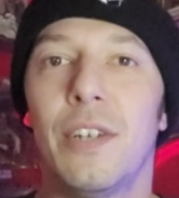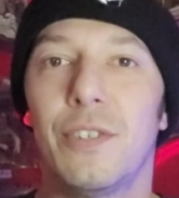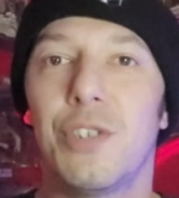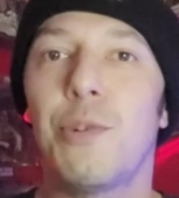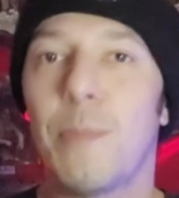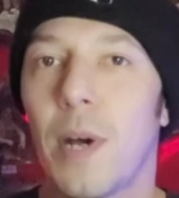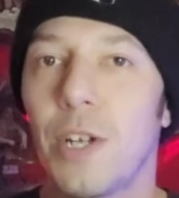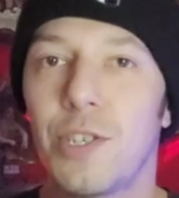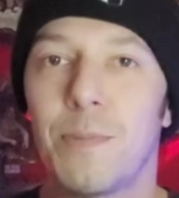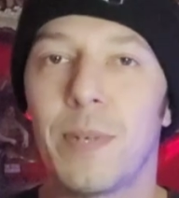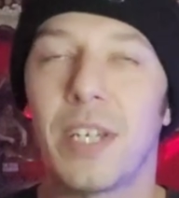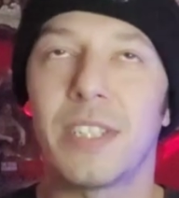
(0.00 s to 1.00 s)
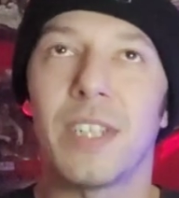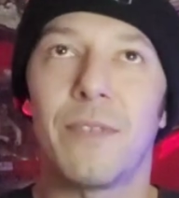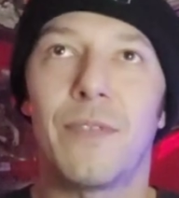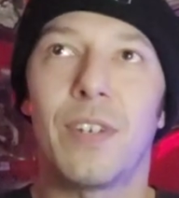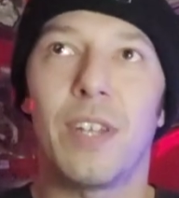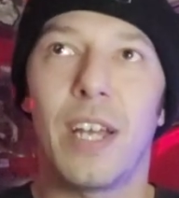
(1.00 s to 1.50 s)
too much because I
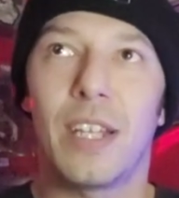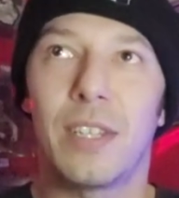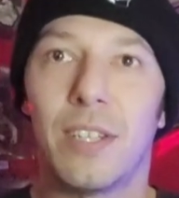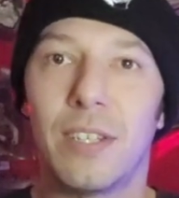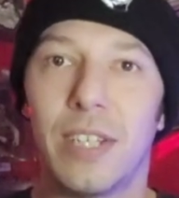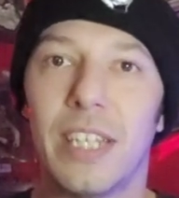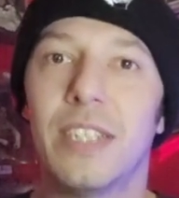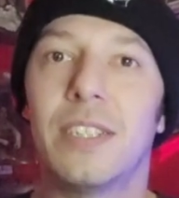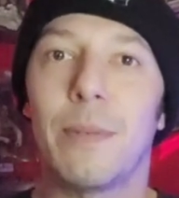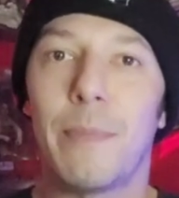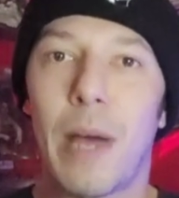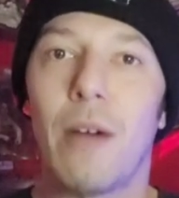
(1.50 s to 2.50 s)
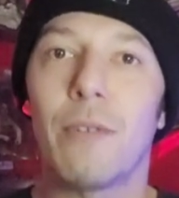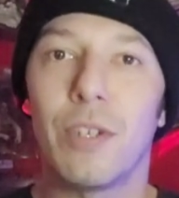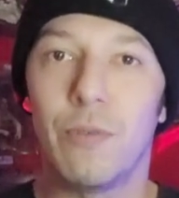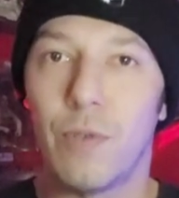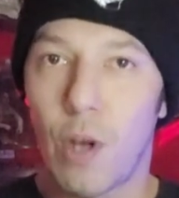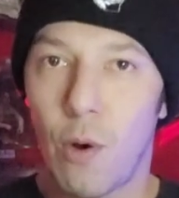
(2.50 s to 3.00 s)
feel like the least amount
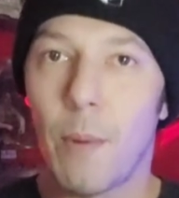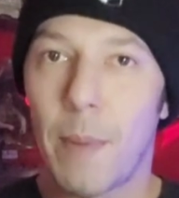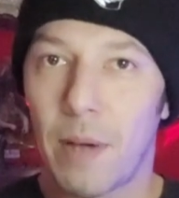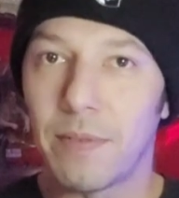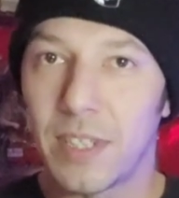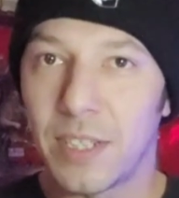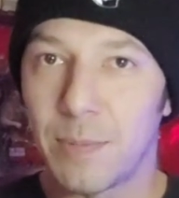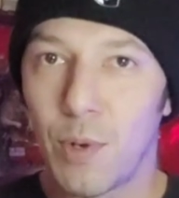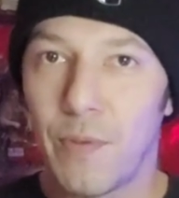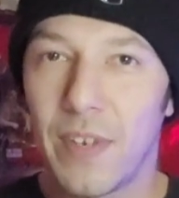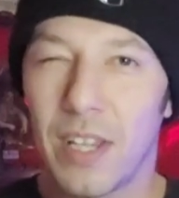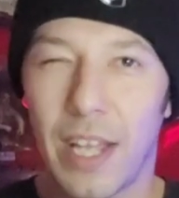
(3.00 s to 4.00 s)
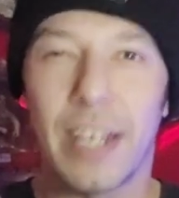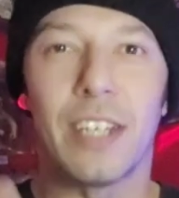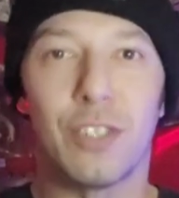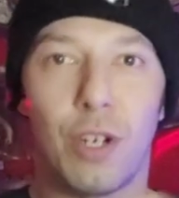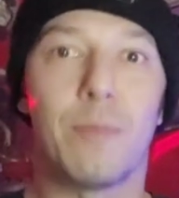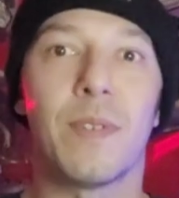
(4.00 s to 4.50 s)
you know about this movie, like
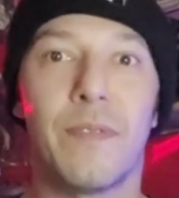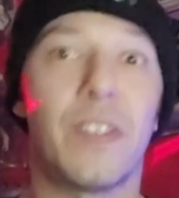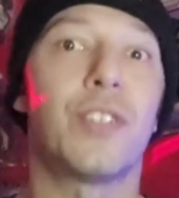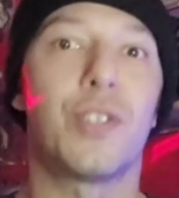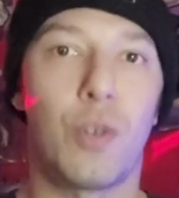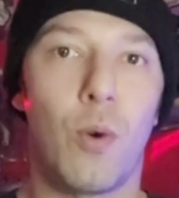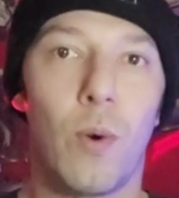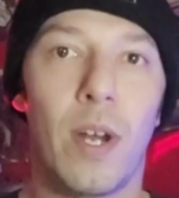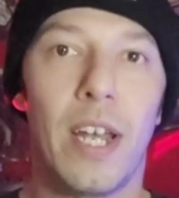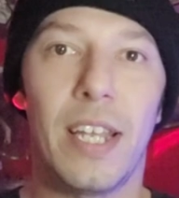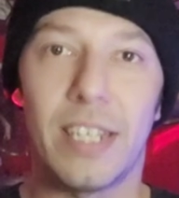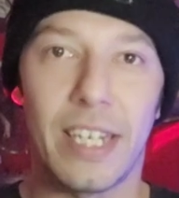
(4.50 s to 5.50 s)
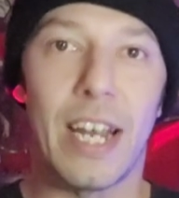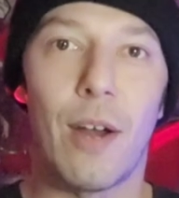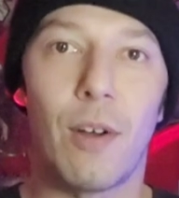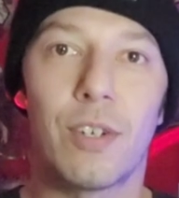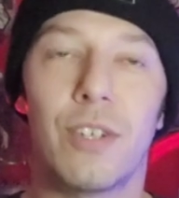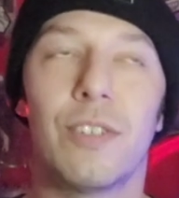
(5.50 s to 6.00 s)
in terms of the story and the
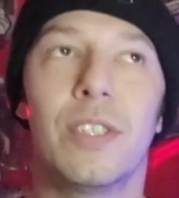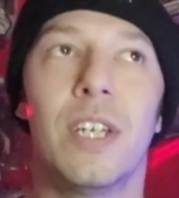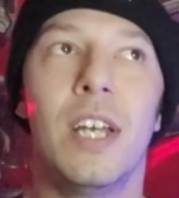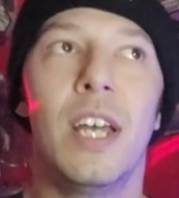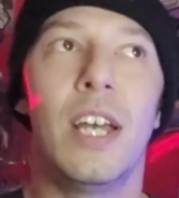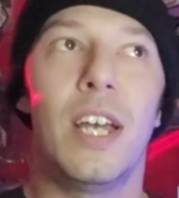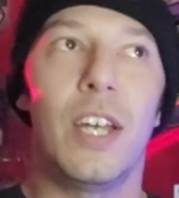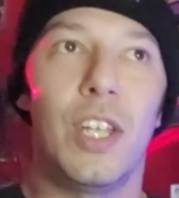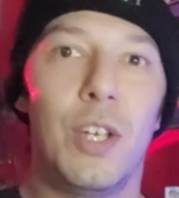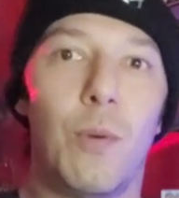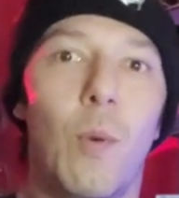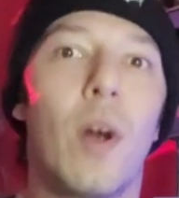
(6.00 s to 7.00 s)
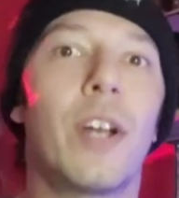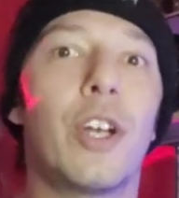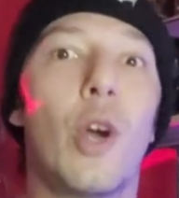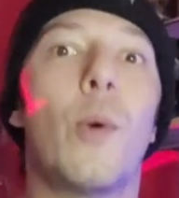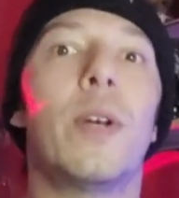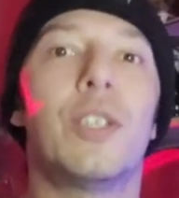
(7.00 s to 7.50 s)
characters, you want to
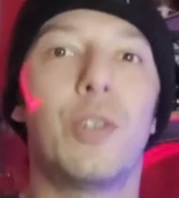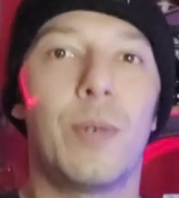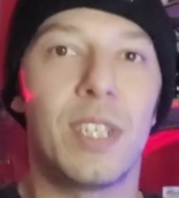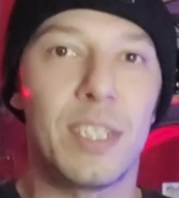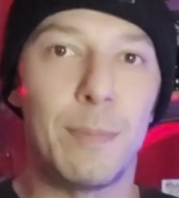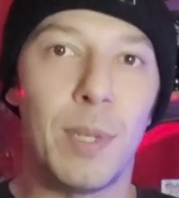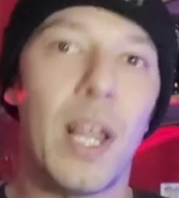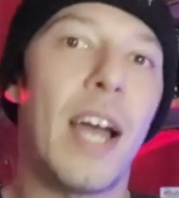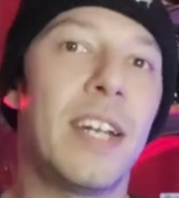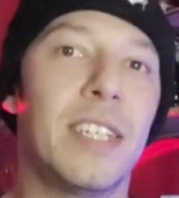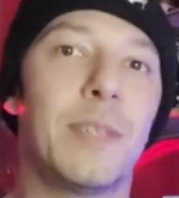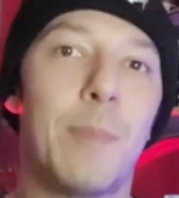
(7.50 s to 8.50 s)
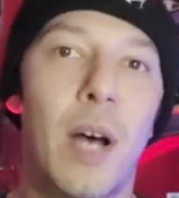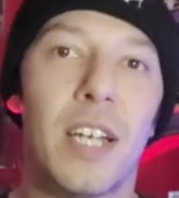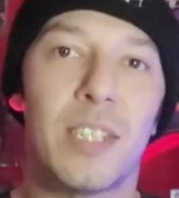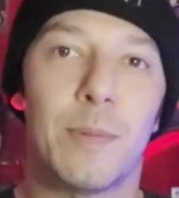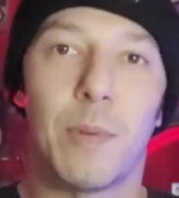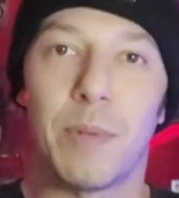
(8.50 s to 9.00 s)
go into it as blind as
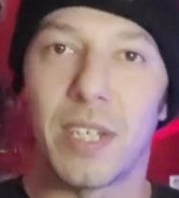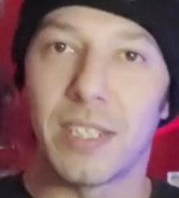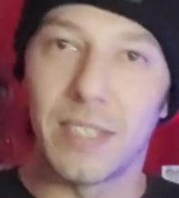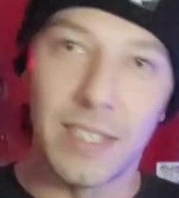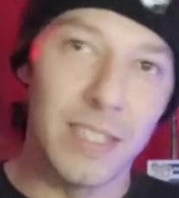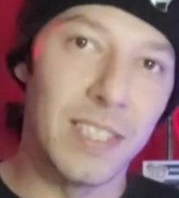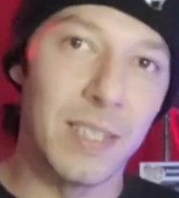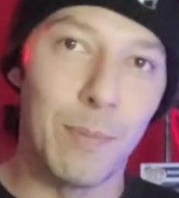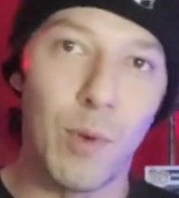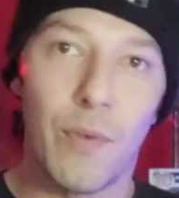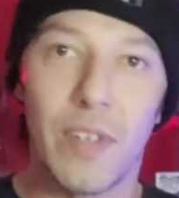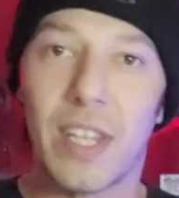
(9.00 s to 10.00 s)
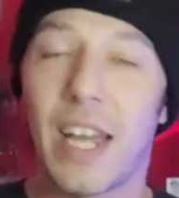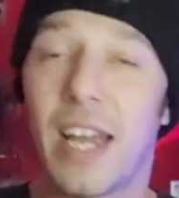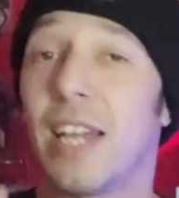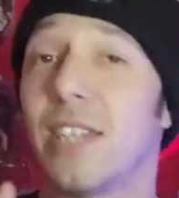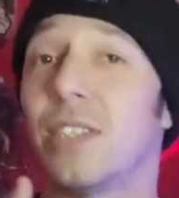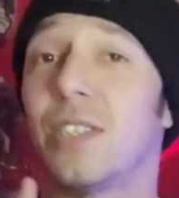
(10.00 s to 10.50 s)
possible because this is a movie that
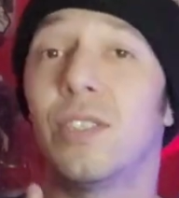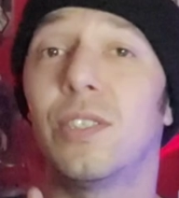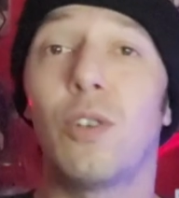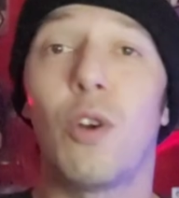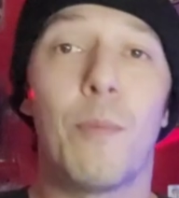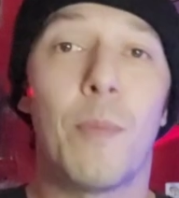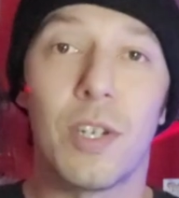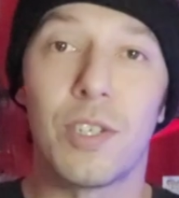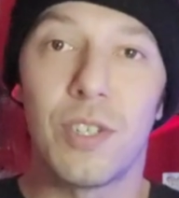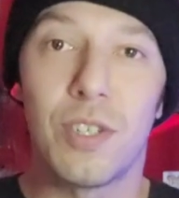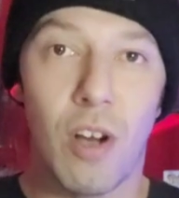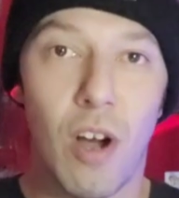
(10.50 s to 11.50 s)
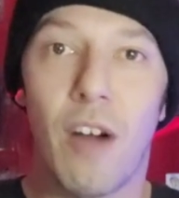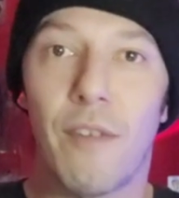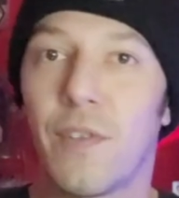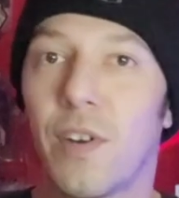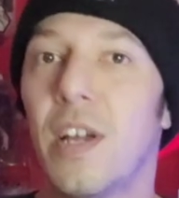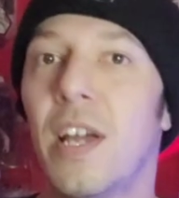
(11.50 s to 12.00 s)
has so much to
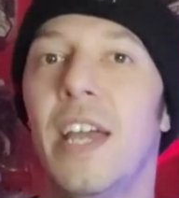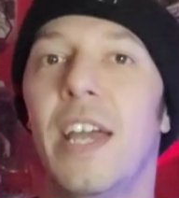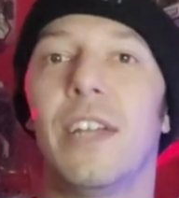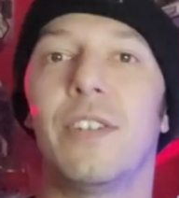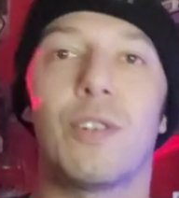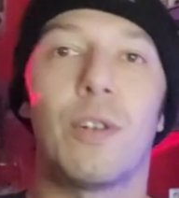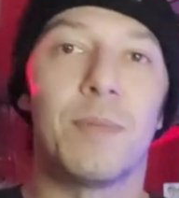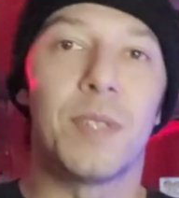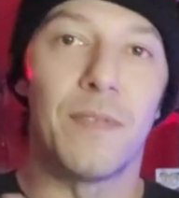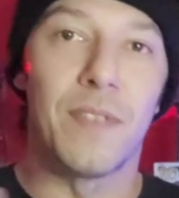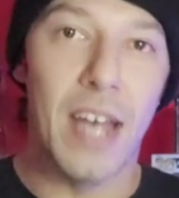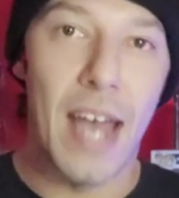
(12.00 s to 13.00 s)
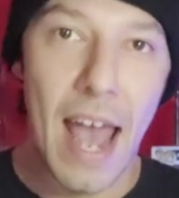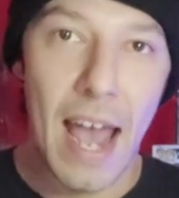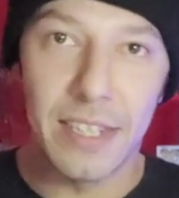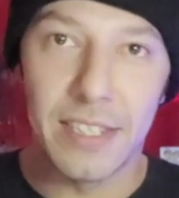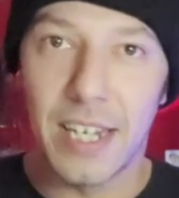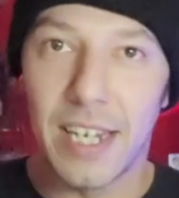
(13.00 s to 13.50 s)
offer in terms of the
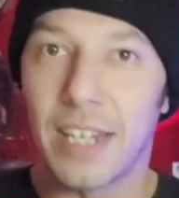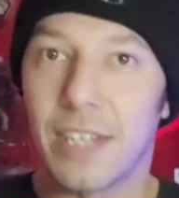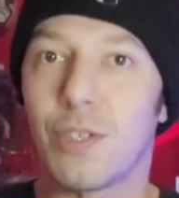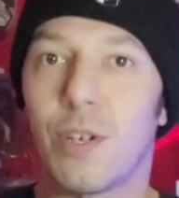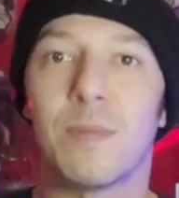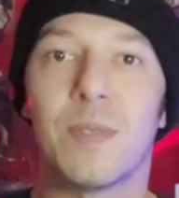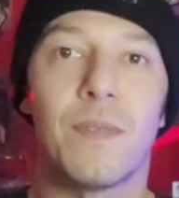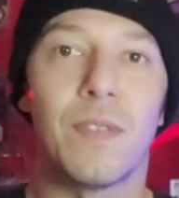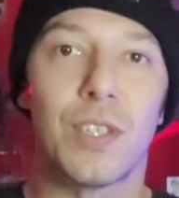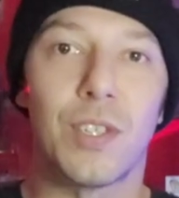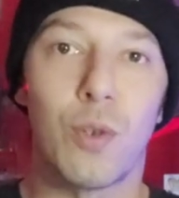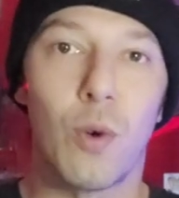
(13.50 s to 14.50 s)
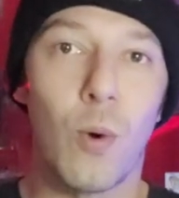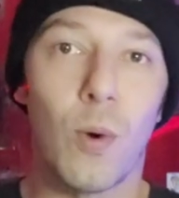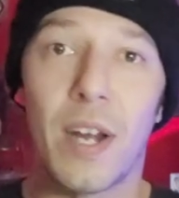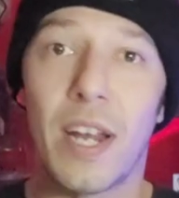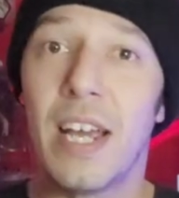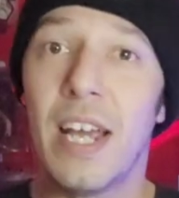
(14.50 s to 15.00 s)
acting, in terms of the
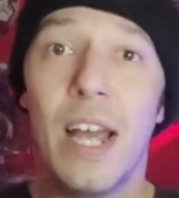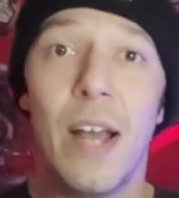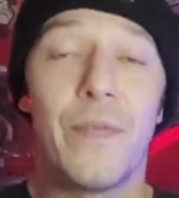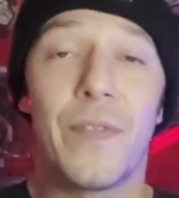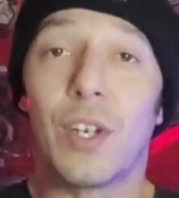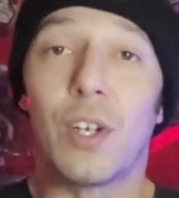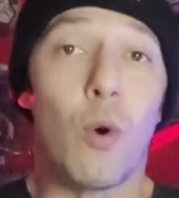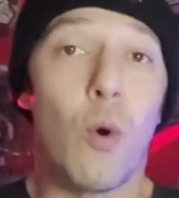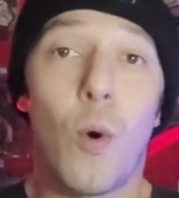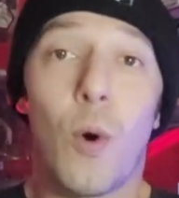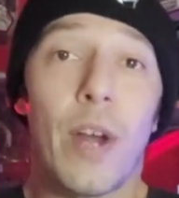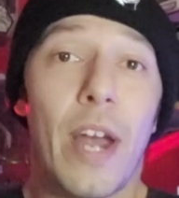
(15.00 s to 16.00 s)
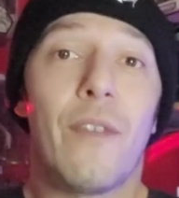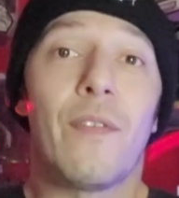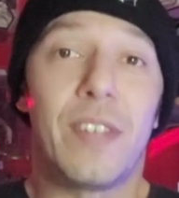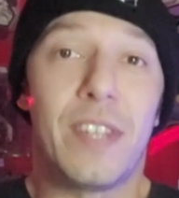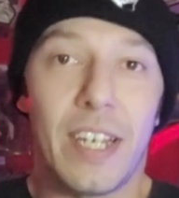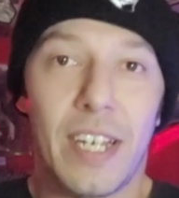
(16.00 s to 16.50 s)
story, the gore,
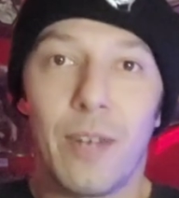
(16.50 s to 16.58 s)
everything.